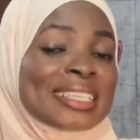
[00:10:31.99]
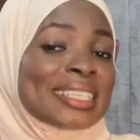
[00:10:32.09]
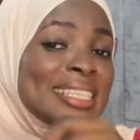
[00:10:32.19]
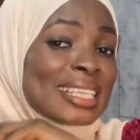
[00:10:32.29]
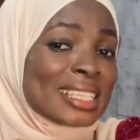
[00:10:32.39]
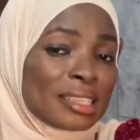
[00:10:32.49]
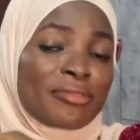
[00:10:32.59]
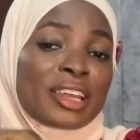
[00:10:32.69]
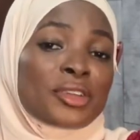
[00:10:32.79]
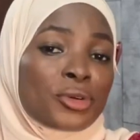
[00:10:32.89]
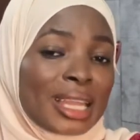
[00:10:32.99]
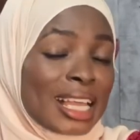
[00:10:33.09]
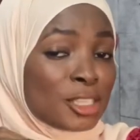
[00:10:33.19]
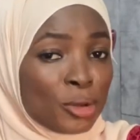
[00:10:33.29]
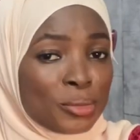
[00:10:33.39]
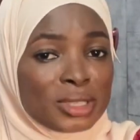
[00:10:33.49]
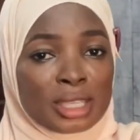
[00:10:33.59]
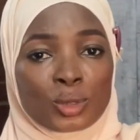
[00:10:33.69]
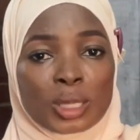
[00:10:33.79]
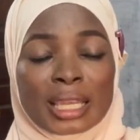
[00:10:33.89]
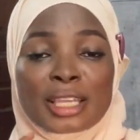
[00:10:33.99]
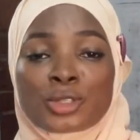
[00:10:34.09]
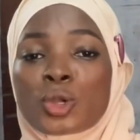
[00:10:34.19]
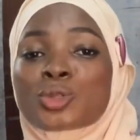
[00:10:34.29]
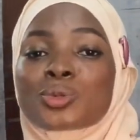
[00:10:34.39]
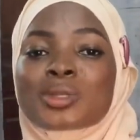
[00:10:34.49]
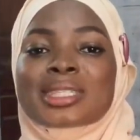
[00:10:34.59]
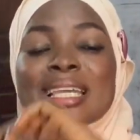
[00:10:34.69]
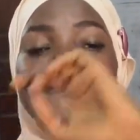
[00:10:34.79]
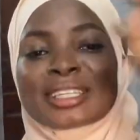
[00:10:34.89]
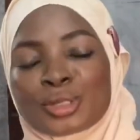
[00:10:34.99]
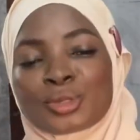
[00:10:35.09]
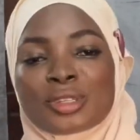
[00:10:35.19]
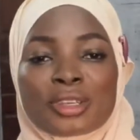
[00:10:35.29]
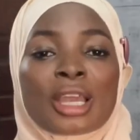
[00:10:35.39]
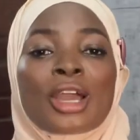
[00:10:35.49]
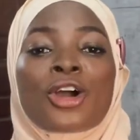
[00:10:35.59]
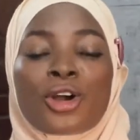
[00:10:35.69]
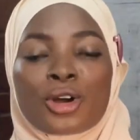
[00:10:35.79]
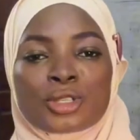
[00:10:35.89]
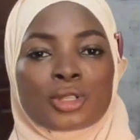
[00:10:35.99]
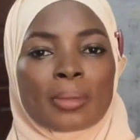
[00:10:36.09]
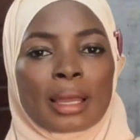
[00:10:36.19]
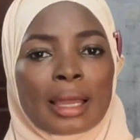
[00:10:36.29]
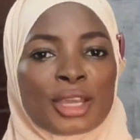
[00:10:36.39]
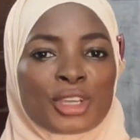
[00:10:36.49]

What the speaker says: it is the vendor, that small business owner, that is going to send it to the customer.